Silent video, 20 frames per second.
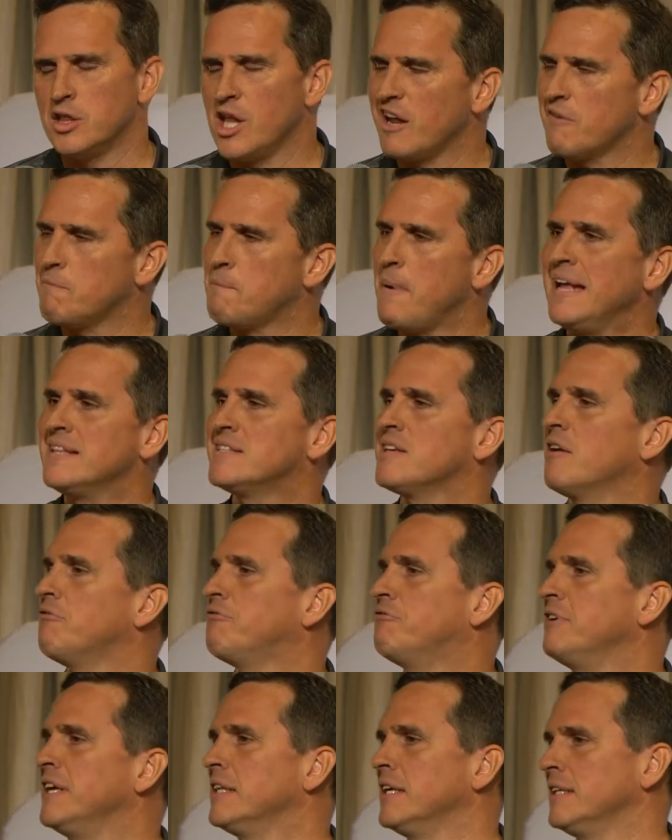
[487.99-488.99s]
pent-up
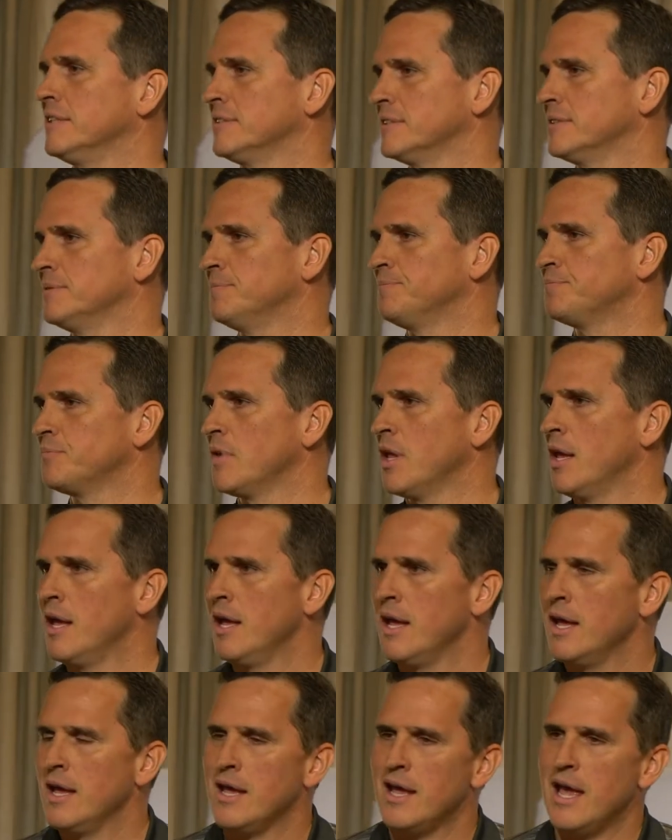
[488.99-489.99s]
feelings.
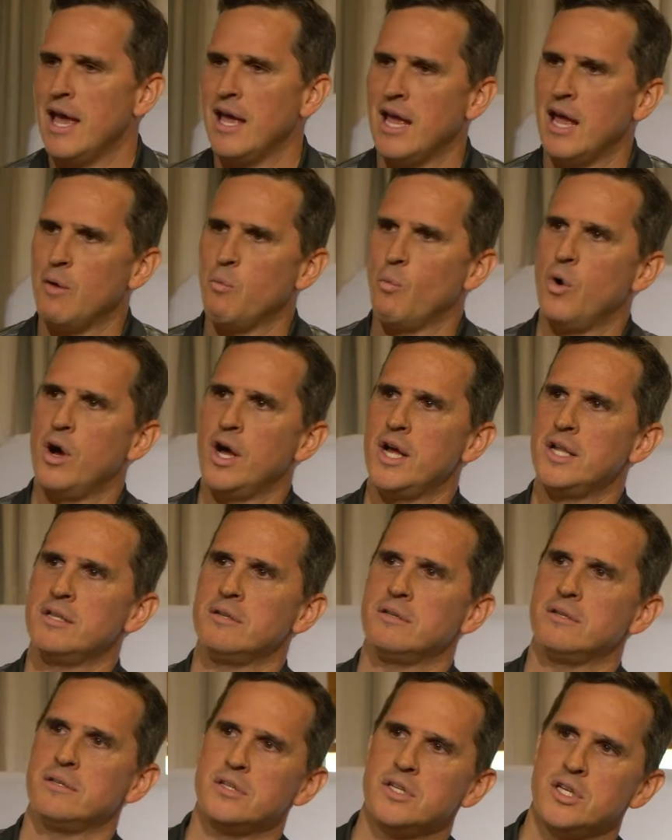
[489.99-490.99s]
And one,